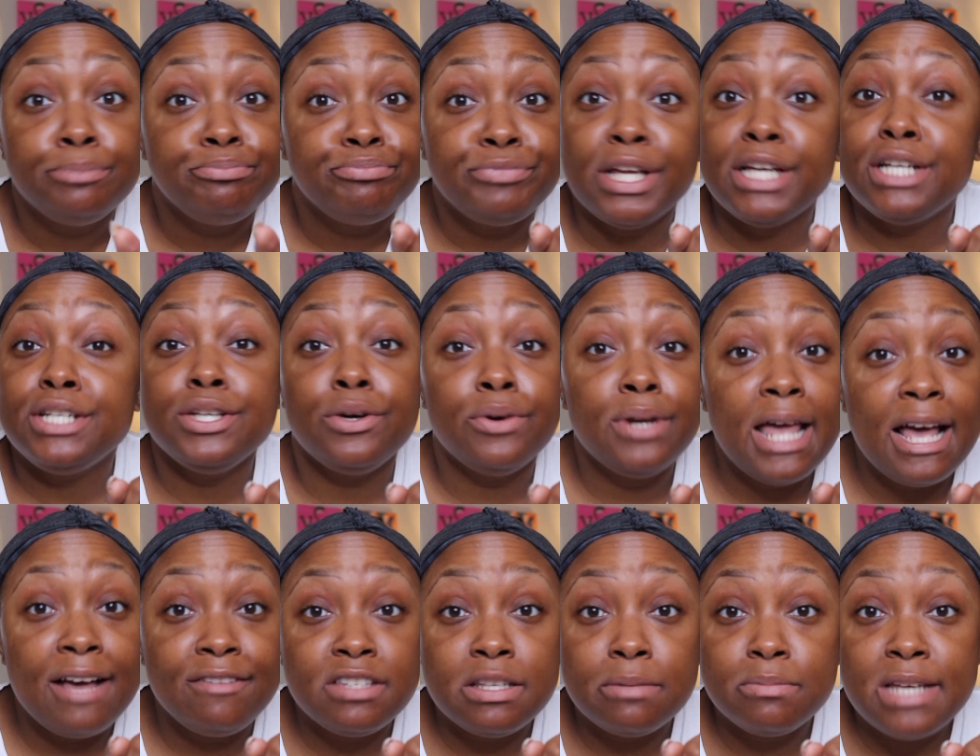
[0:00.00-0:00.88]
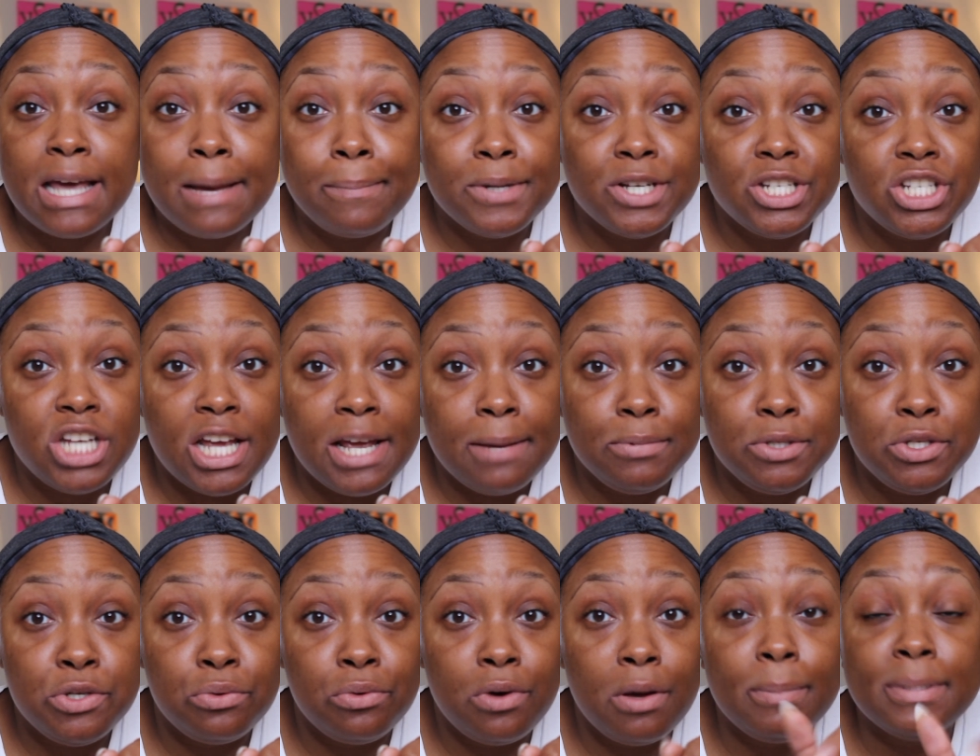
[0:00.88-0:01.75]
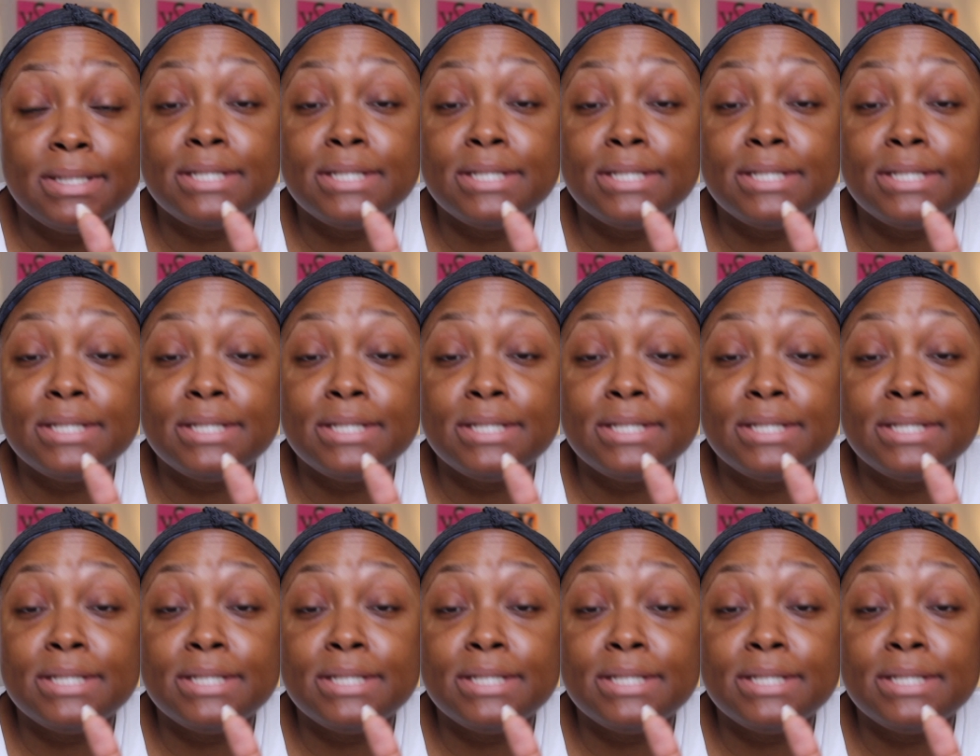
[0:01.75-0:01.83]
and don't have some type of shape to them,